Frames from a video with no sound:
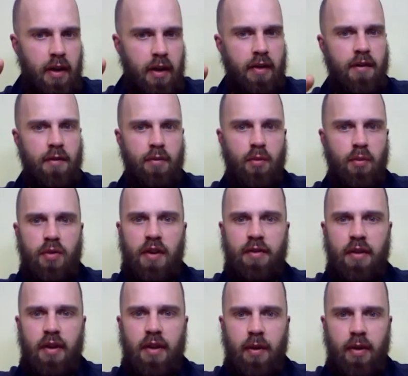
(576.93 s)
This is
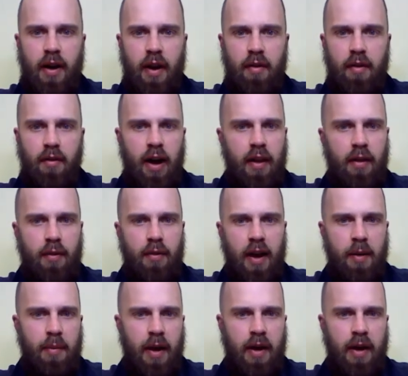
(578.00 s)
definitely one I highly
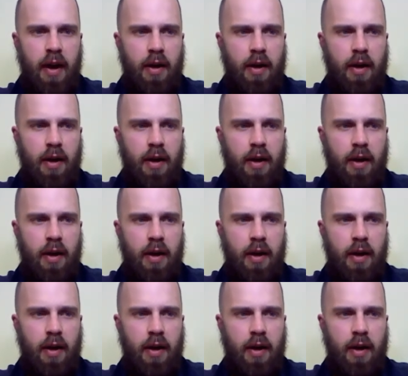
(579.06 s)
recommend.